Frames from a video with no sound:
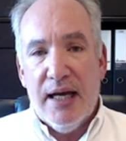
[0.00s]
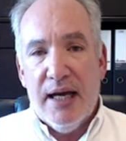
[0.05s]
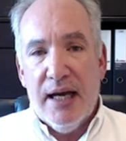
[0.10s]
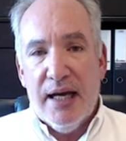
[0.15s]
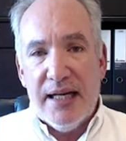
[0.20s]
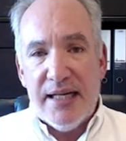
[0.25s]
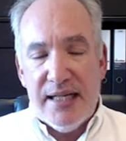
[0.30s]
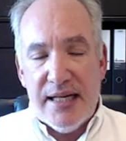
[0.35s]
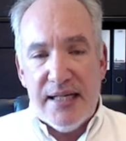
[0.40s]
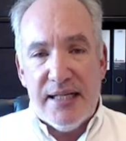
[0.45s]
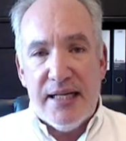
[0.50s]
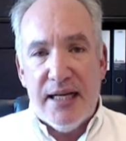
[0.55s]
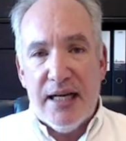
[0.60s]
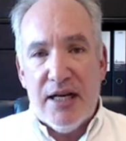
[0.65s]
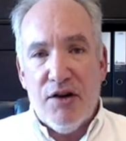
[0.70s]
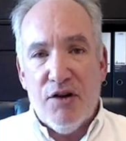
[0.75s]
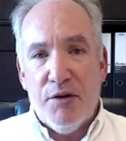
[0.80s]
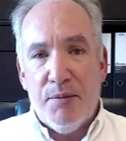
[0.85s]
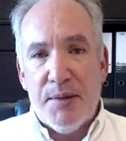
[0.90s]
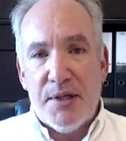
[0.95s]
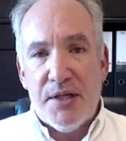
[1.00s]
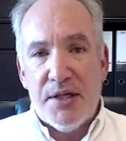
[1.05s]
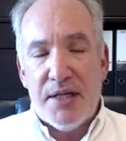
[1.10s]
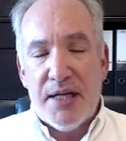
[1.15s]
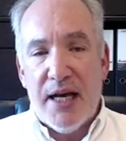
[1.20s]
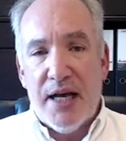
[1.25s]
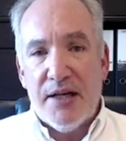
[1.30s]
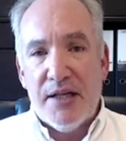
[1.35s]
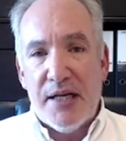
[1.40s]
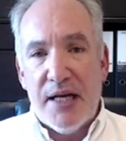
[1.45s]
existing economies of
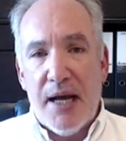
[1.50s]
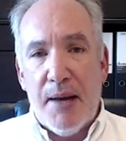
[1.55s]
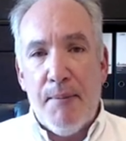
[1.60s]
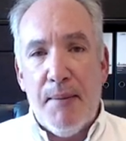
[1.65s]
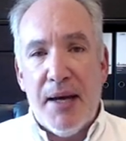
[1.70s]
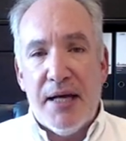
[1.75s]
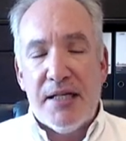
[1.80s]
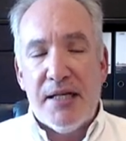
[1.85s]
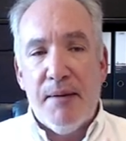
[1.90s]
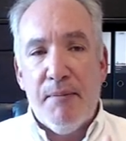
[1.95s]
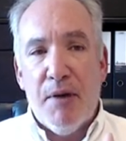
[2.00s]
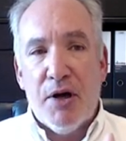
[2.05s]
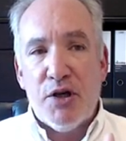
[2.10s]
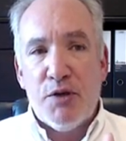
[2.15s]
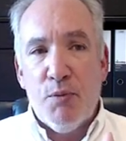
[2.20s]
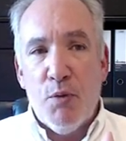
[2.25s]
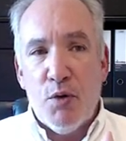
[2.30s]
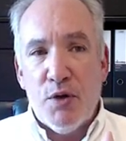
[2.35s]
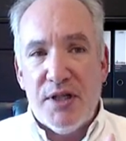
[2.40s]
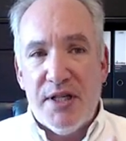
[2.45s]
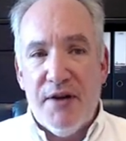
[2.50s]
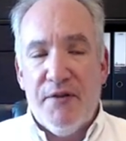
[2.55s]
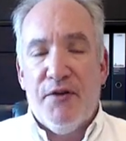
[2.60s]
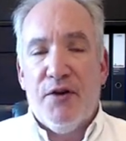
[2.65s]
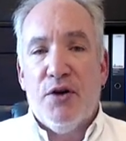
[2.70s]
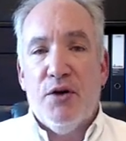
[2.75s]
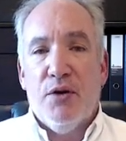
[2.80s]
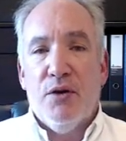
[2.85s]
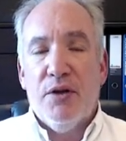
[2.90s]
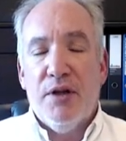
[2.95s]
scale, it makes it much more
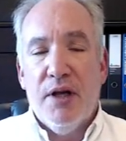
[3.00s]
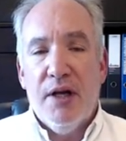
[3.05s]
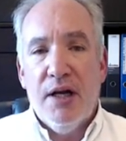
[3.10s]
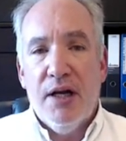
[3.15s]
difficult